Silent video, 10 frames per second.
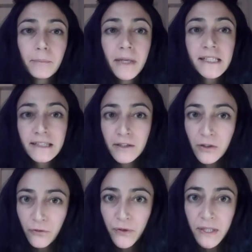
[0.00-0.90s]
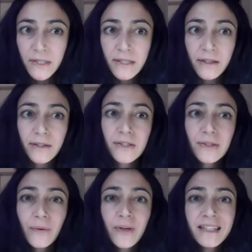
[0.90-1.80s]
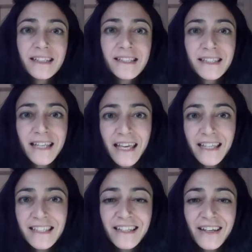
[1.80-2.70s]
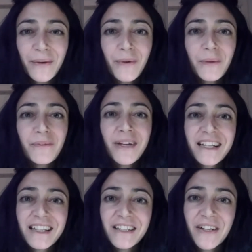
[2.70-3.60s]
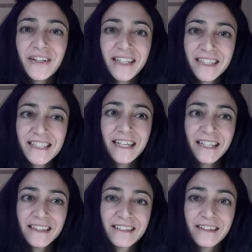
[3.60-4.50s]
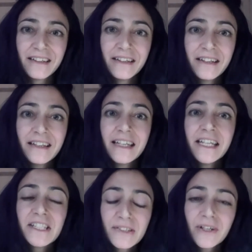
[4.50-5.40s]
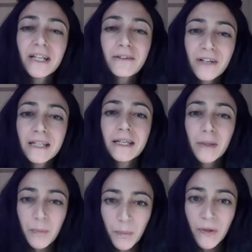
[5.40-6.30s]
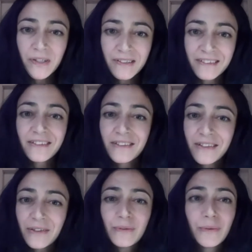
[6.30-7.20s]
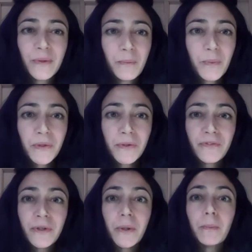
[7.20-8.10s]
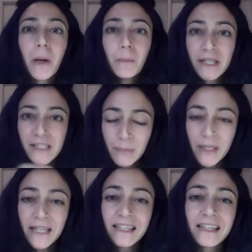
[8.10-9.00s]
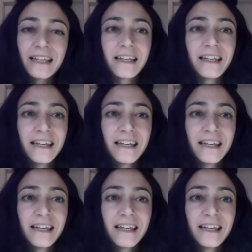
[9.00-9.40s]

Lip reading: makes the difference. So in this case, what we can learn is that it's really, really important to improve public speaking.